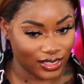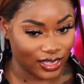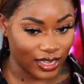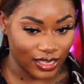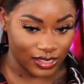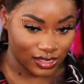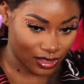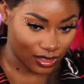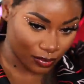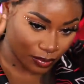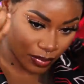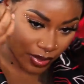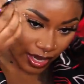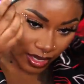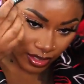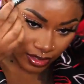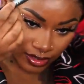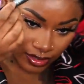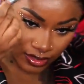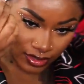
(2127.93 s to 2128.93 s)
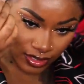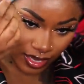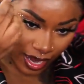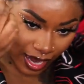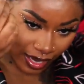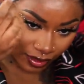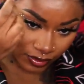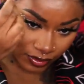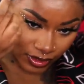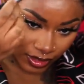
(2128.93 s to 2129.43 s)
is the best
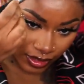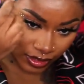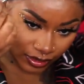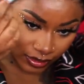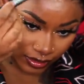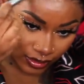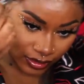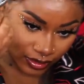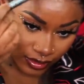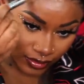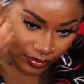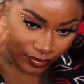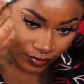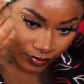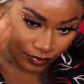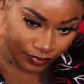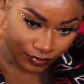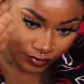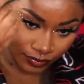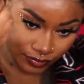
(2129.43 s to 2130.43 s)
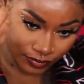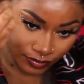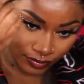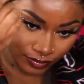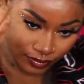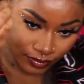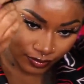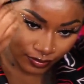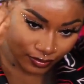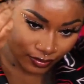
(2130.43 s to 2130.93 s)
I've done.
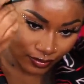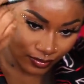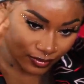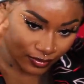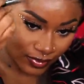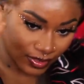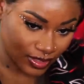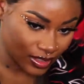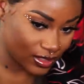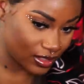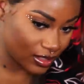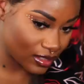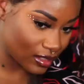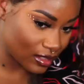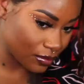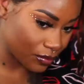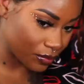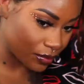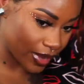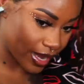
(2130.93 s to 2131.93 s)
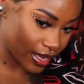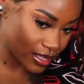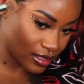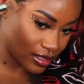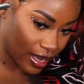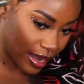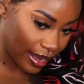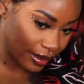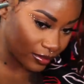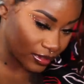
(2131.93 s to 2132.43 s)
This is the
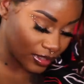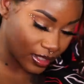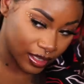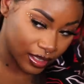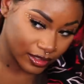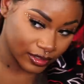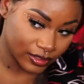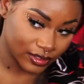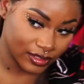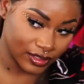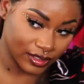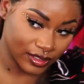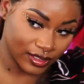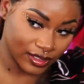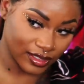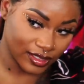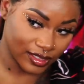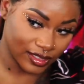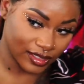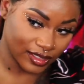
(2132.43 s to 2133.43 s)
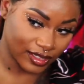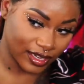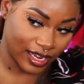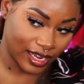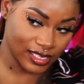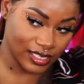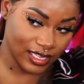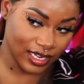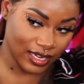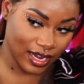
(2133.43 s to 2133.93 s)
best I've done.
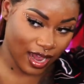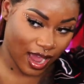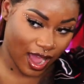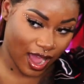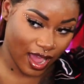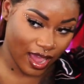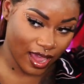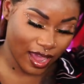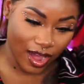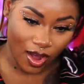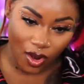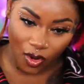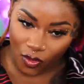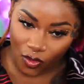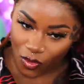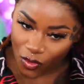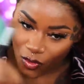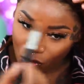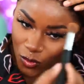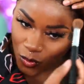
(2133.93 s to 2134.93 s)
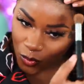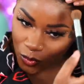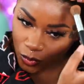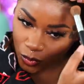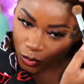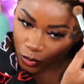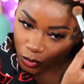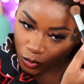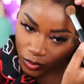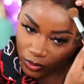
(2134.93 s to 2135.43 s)
Is it not?
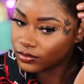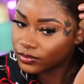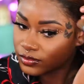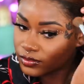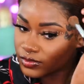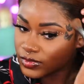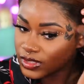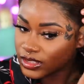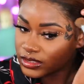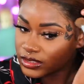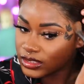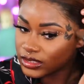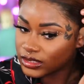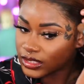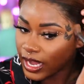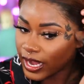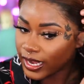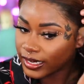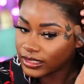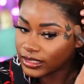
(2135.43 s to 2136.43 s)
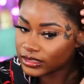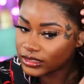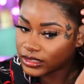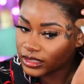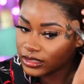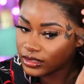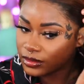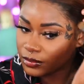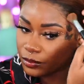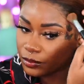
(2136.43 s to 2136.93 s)
Ooh, this is
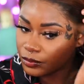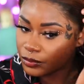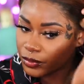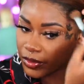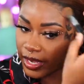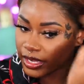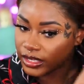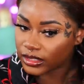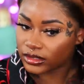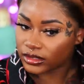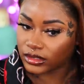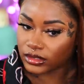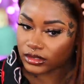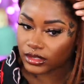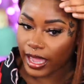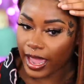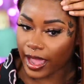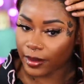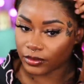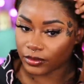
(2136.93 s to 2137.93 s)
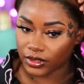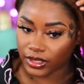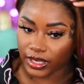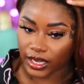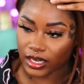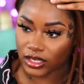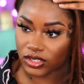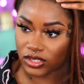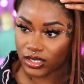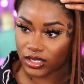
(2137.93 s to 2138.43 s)
honestly the best
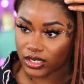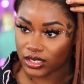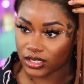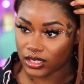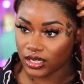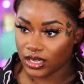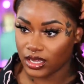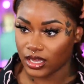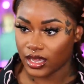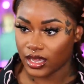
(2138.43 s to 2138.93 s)
application,